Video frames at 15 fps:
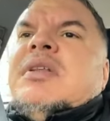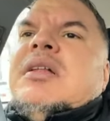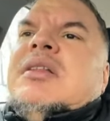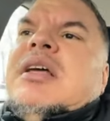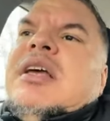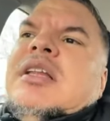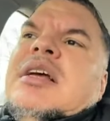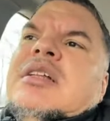that
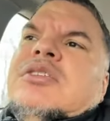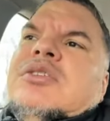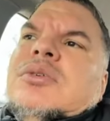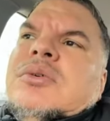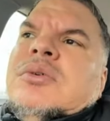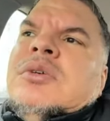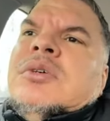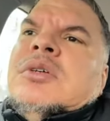they need
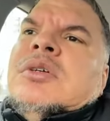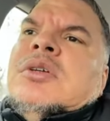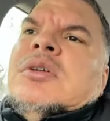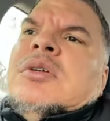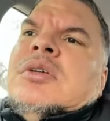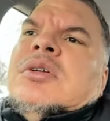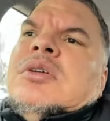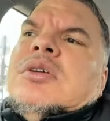to
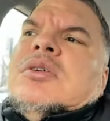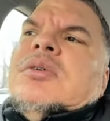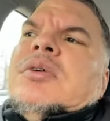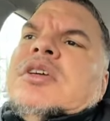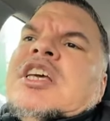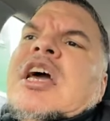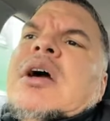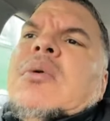
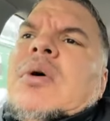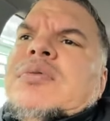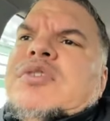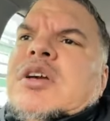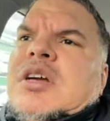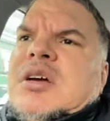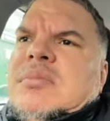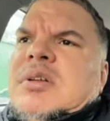get with
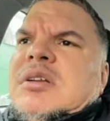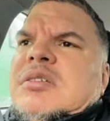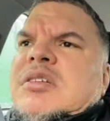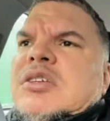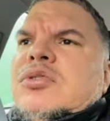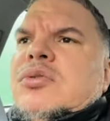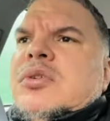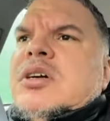the
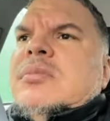community, do